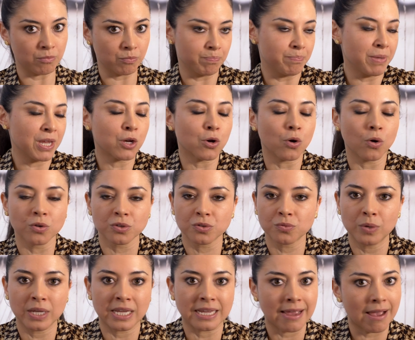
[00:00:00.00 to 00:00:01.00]
because
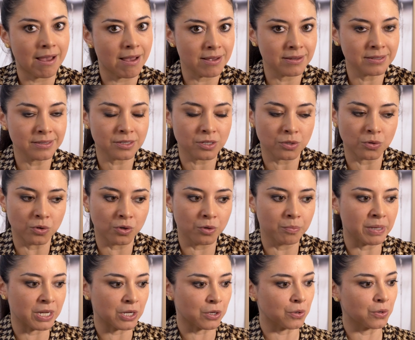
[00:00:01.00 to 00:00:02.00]
we can't, or
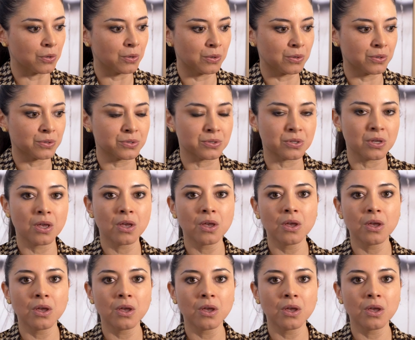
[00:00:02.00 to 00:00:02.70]
because